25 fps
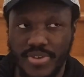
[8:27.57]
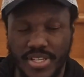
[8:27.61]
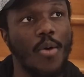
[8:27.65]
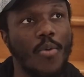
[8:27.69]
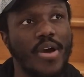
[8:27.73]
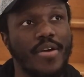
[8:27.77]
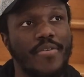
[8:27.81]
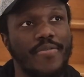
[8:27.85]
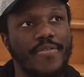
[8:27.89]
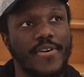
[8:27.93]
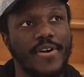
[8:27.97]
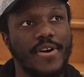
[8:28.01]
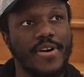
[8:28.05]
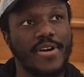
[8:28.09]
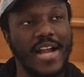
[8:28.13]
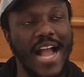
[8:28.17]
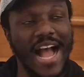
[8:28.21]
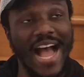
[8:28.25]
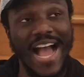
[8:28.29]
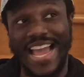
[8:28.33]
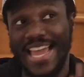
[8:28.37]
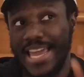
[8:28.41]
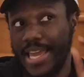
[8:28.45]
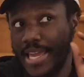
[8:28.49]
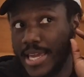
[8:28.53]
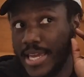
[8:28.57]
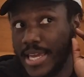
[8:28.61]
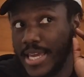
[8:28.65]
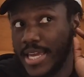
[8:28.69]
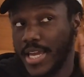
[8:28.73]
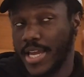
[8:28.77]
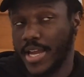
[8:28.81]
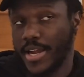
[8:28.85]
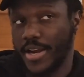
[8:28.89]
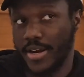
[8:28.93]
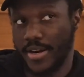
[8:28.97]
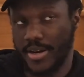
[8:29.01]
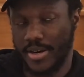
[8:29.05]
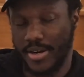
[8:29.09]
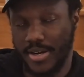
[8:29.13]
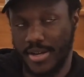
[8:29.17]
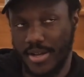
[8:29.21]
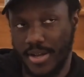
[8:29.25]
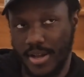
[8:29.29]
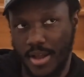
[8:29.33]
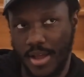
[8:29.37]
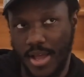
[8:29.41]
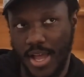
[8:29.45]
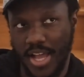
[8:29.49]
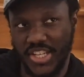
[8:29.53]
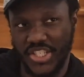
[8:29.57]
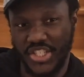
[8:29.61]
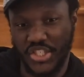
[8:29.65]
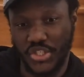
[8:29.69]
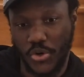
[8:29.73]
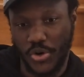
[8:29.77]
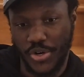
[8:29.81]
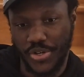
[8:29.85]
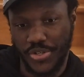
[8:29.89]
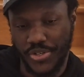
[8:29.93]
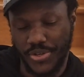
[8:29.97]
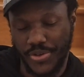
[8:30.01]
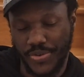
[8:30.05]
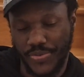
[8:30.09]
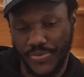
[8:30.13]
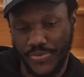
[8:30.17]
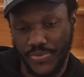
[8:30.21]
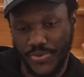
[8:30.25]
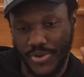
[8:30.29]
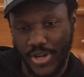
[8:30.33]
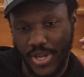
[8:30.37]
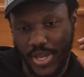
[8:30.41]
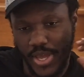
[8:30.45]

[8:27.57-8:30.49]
However, I hear a sort of